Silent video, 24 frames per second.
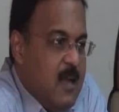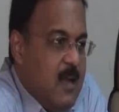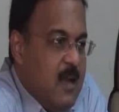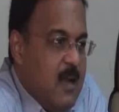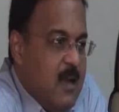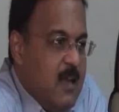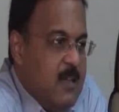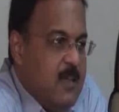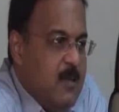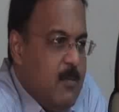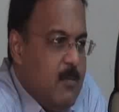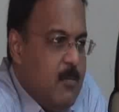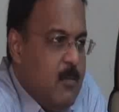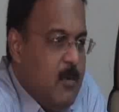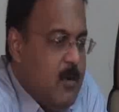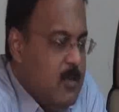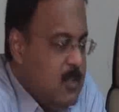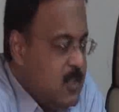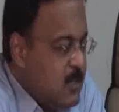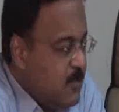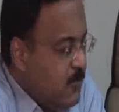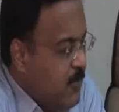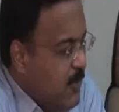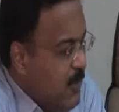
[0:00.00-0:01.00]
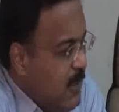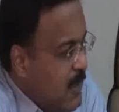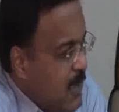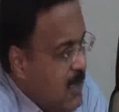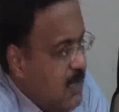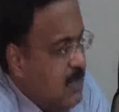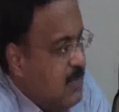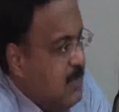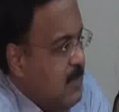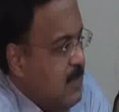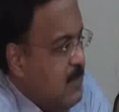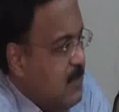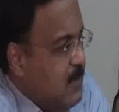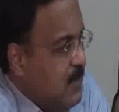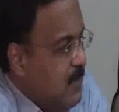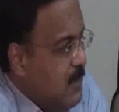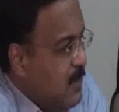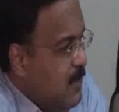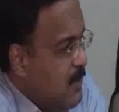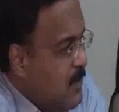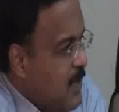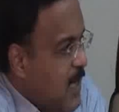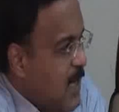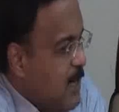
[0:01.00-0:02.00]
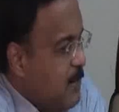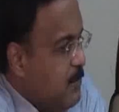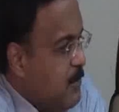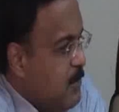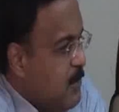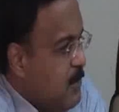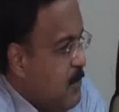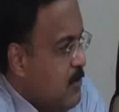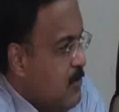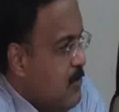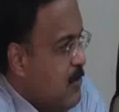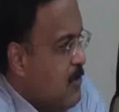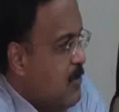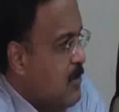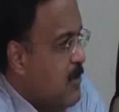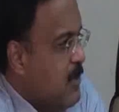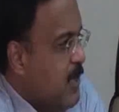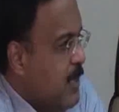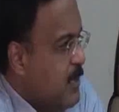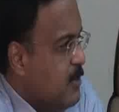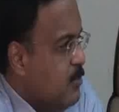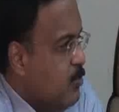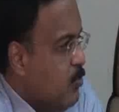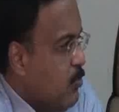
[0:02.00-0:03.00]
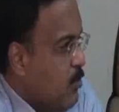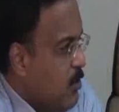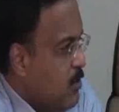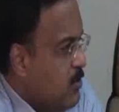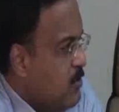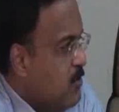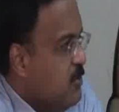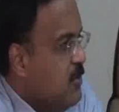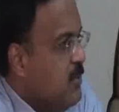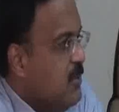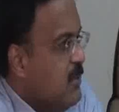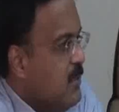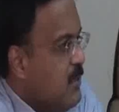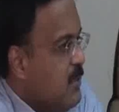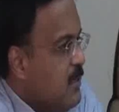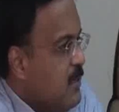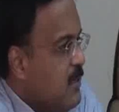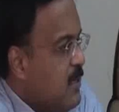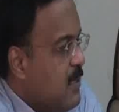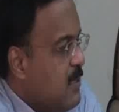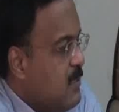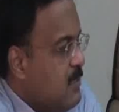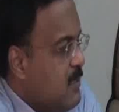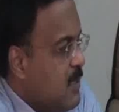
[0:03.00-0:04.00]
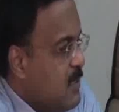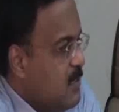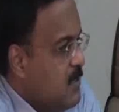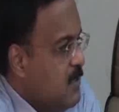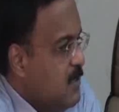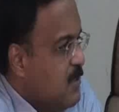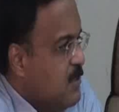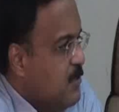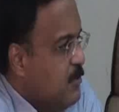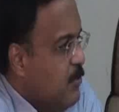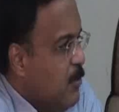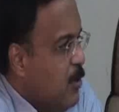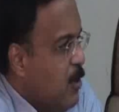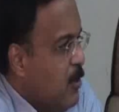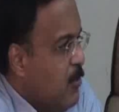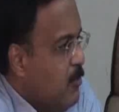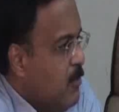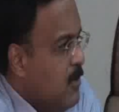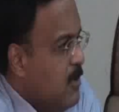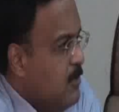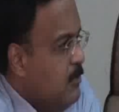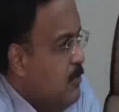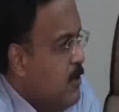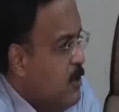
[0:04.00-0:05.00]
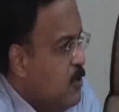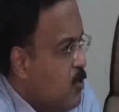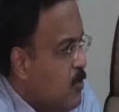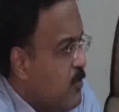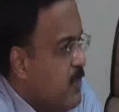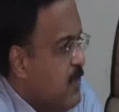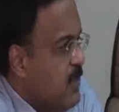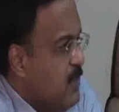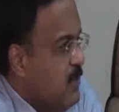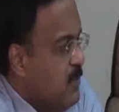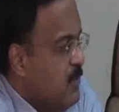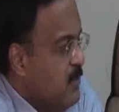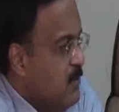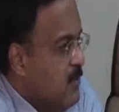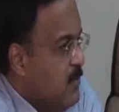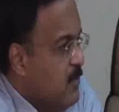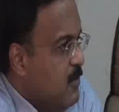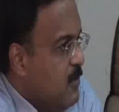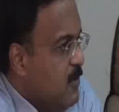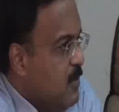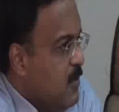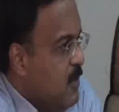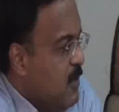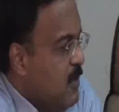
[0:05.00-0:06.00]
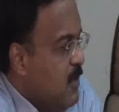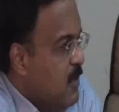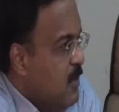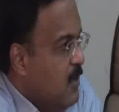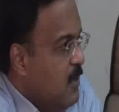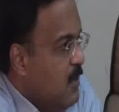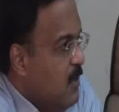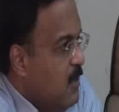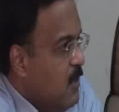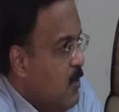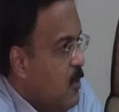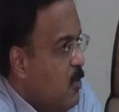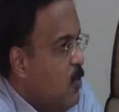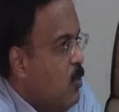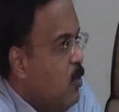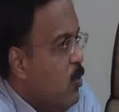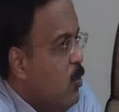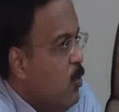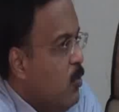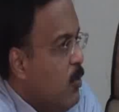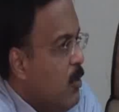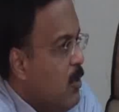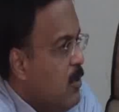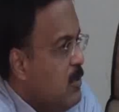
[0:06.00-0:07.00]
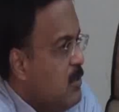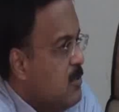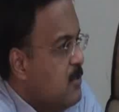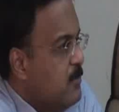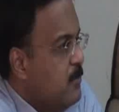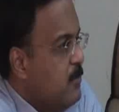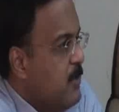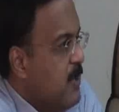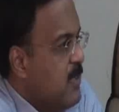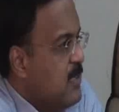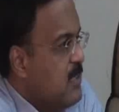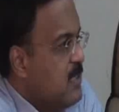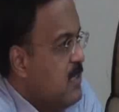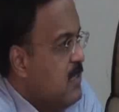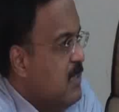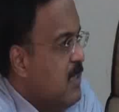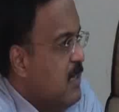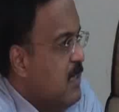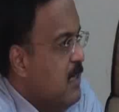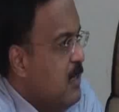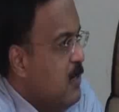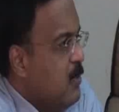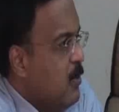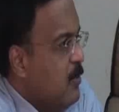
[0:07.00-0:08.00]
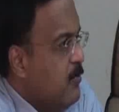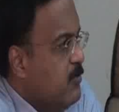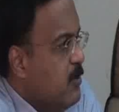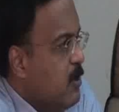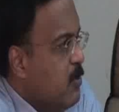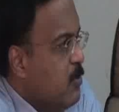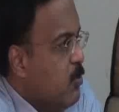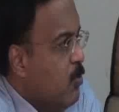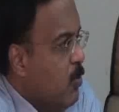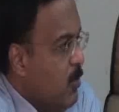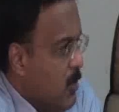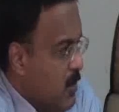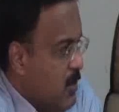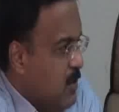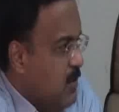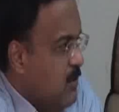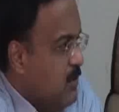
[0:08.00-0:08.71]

And the most fantastic thing in that particular case was that Justice Muhammad Bejovi, who was president of the court,